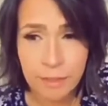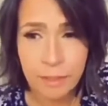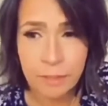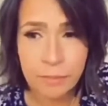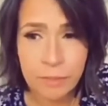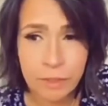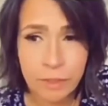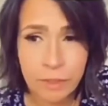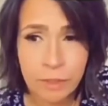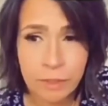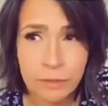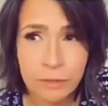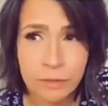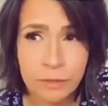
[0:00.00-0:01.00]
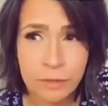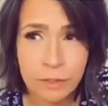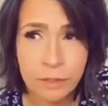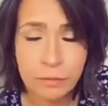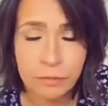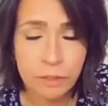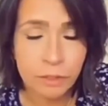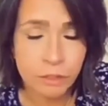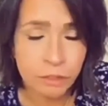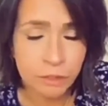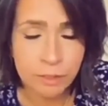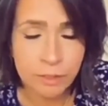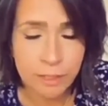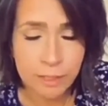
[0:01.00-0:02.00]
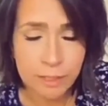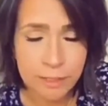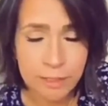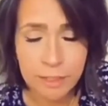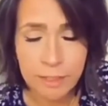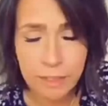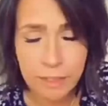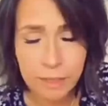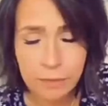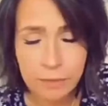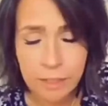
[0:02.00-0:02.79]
I'm sorry, there, you know, I'll show you the text anyhow,